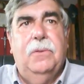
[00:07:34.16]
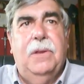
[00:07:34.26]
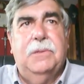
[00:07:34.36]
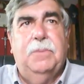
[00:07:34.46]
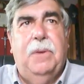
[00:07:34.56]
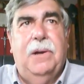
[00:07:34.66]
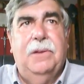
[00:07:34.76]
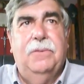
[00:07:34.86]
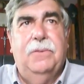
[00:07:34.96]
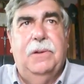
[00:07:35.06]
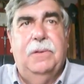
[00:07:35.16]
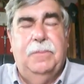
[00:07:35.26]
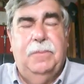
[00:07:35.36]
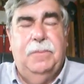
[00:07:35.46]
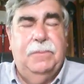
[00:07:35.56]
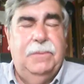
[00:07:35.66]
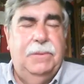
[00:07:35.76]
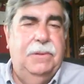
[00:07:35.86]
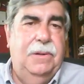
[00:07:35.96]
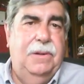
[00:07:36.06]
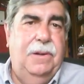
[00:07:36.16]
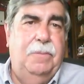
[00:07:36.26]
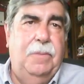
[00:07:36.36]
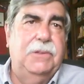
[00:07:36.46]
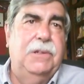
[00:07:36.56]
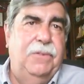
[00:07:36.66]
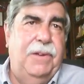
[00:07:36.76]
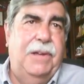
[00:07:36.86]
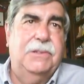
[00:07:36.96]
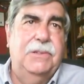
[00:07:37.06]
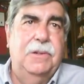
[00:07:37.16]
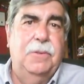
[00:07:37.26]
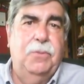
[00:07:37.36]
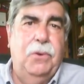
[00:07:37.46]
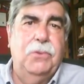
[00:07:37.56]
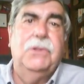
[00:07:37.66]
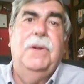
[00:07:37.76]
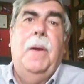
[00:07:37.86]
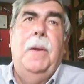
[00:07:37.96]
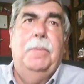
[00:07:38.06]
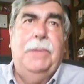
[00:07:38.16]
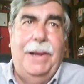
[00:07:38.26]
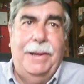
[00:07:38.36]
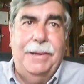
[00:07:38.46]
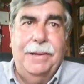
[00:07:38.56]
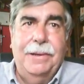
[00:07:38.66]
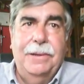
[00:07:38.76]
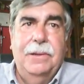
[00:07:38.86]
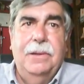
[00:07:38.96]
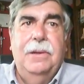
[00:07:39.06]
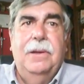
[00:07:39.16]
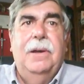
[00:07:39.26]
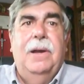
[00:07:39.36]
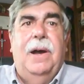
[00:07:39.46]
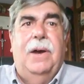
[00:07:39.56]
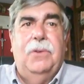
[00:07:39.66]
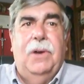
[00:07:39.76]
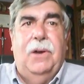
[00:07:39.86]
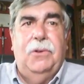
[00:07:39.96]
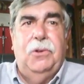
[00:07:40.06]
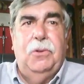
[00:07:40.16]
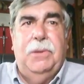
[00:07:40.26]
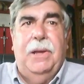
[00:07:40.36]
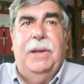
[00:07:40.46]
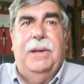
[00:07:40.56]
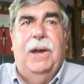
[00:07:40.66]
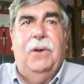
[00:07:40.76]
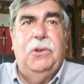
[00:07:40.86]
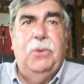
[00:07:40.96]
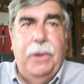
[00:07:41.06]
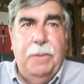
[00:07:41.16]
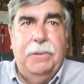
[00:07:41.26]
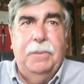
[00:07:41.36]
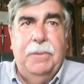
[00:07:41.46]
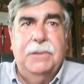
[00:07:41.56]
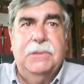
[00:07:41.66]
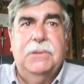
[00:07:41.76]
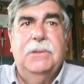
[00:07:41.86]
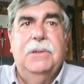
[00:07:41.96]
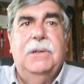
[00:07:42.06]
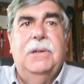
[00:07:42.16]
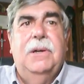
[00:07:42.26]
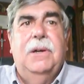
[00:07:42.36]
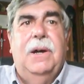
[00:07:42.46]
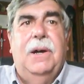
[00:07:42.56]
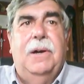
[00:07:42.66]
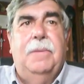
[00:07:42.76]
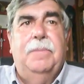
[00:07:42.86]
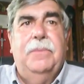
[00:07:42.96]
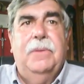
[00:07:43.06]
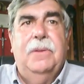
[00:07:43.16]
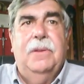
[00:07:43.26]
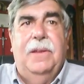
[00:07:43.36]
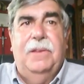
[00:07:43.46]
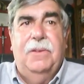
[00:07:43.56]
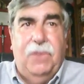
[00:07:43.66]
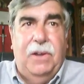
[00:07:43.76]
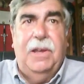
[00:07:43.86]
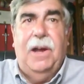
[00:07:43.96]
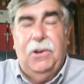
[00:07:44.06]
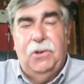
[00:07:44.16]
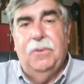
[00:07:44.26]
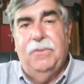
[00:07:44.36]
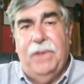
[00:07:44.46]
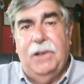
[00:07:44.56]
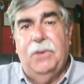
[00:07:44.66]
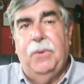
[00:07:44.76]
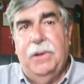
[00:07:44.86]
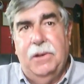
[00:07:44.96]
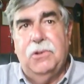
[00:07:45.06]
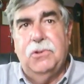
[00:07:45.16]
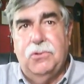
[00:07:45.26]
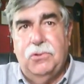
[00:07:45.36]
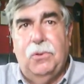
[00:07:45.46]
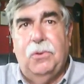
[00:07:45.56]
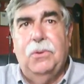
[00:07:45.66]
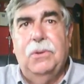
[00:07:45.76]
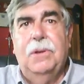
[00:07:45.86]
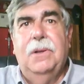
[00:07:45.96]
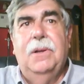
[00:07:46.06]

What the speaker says: as part of a multifaceted approach. Planning. How do you plan? How do you implement? And then finally, how do you evaluate and control